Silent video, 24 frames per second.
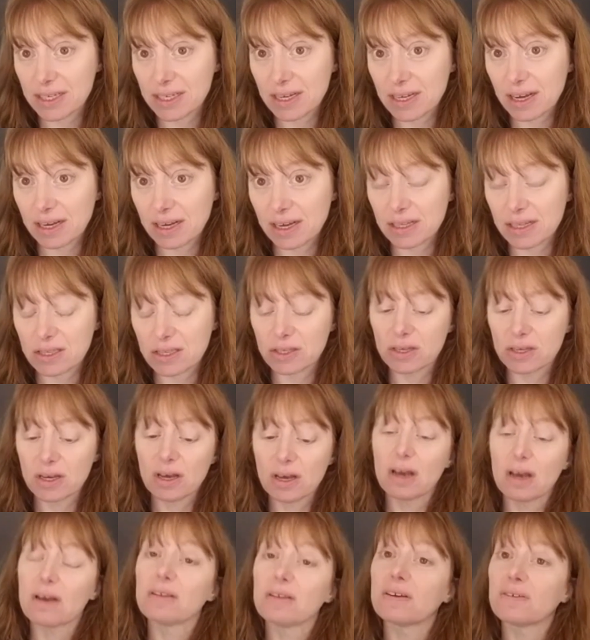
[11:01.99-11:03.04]
States,
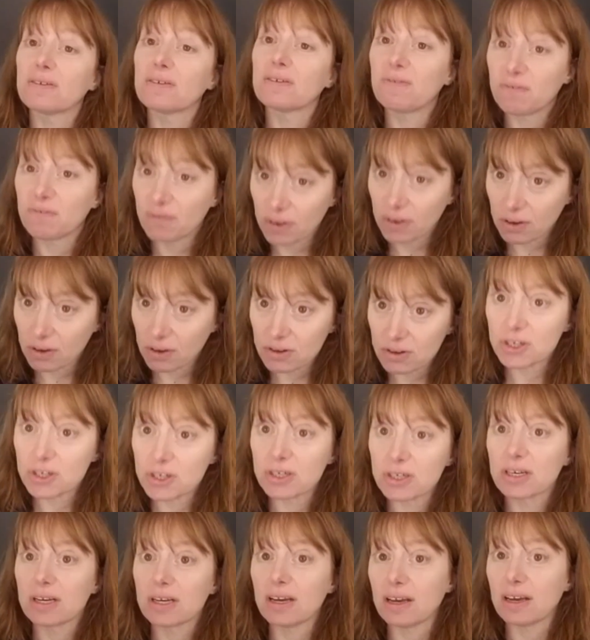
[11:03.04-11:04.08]
the first
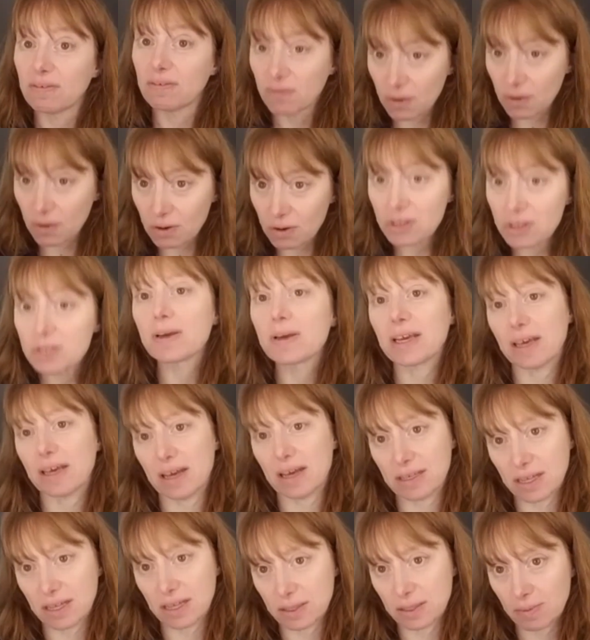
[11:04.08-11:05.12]
enforcement
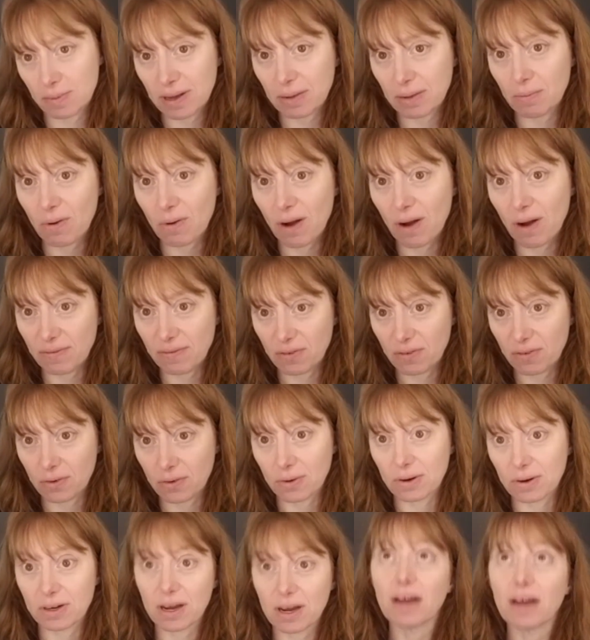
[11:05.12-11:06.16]
case that's being brought
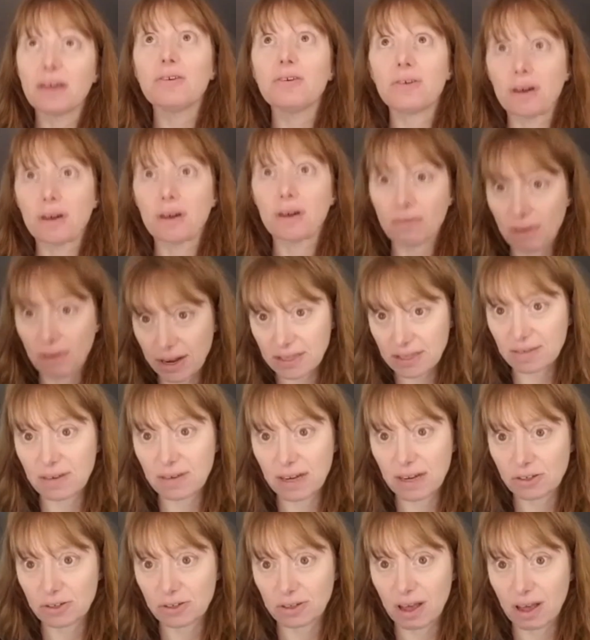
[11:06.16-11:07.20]
forward under a rights of
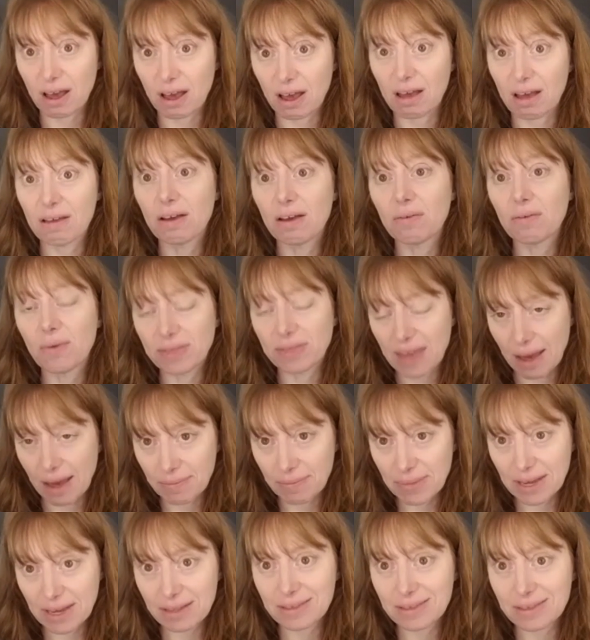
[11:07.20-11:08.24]
nature law. What that
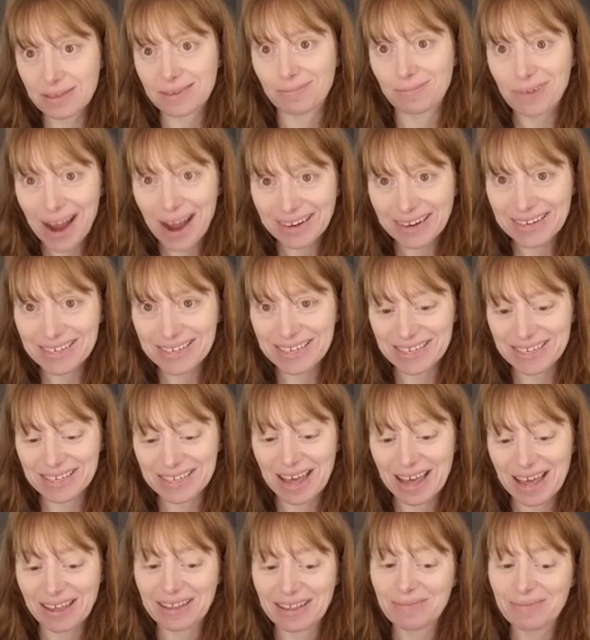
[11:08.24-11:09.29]
means in practice is
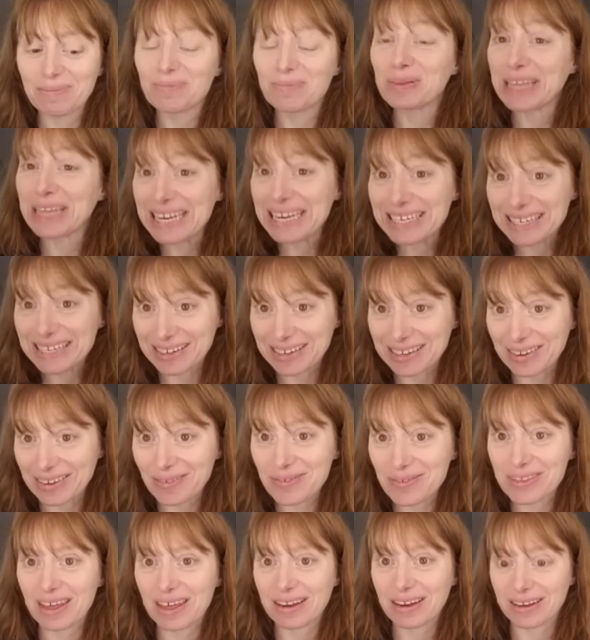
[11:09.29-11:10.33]
that plaintiffs,
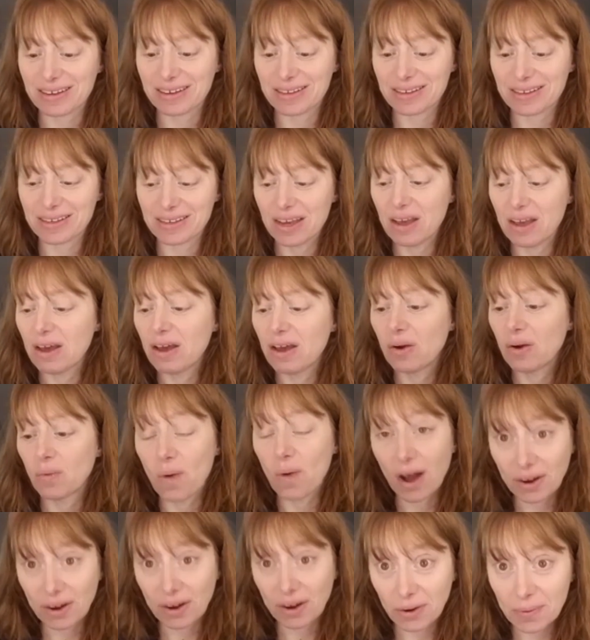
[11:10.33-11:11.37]
that is
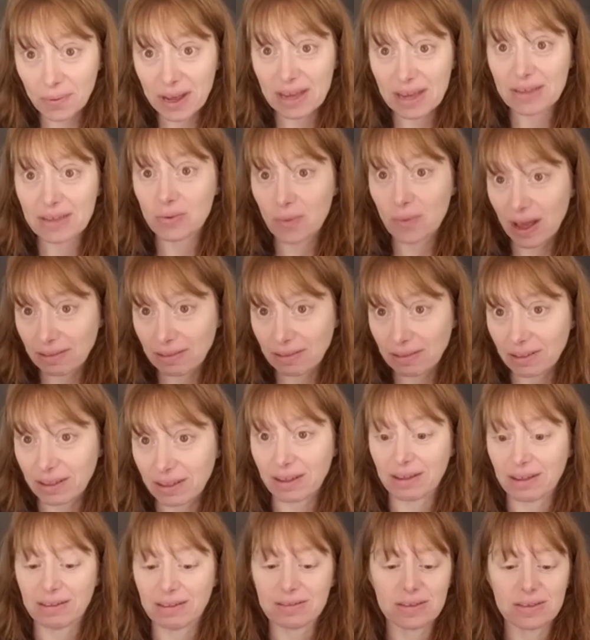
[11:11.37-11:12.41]
waterways,
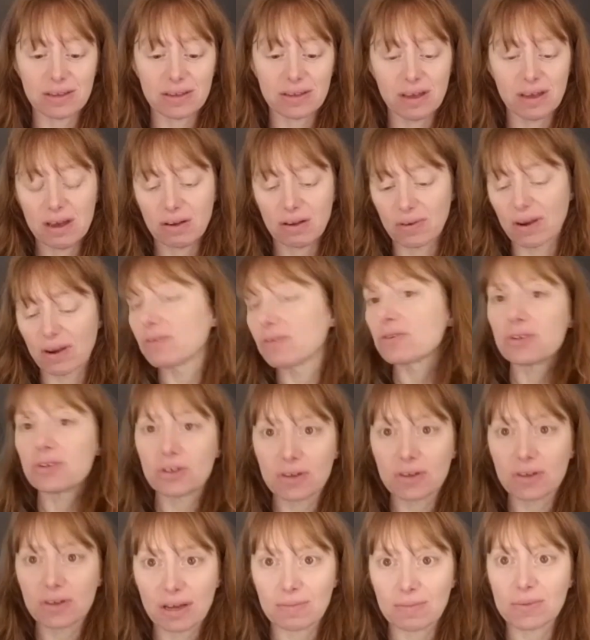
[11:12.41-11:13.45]
wetlands, rivers,
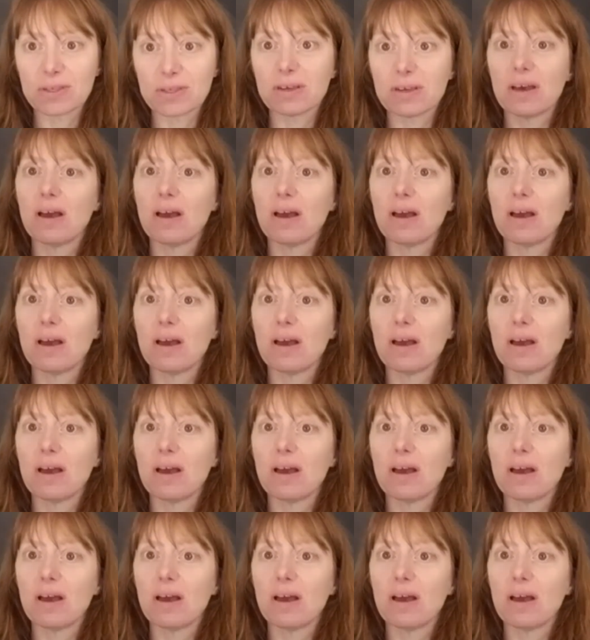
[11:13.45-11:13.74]
streams,